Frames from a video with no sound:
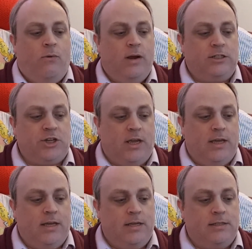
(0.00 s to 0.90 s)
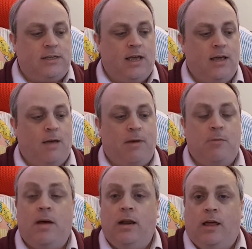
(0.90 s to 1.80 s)
which is
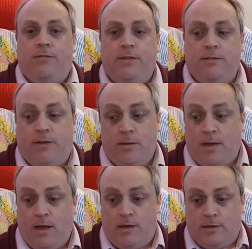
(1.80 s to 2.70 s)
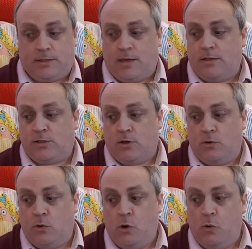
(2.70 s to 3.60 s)
about my life in the fibre arts.
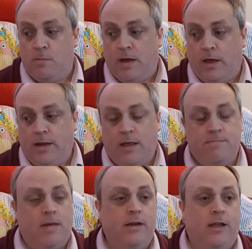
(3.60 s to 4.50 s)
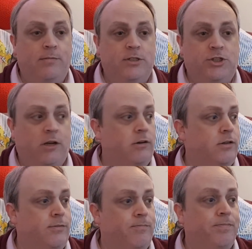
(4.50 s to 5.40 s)
So who am I? My name is
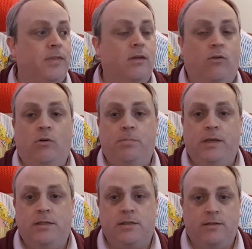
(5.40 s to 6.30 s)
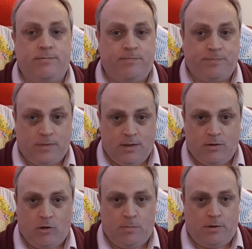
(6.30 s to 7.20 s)
Jared, or Peter,
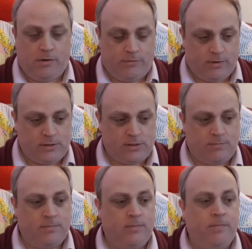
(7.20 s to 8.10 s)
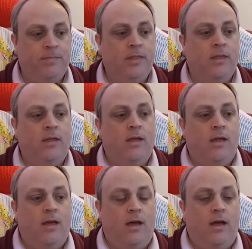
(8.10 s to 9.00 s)
or Boniface.
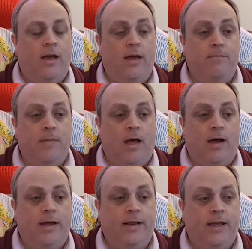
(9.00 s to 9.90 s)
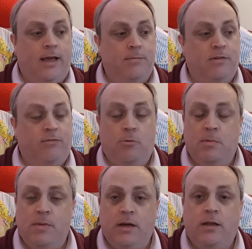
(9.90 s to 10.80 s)
I am a former
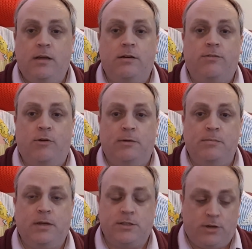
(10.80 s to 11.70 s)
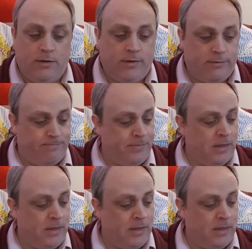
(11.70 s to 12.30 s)
monk and a former bus driver.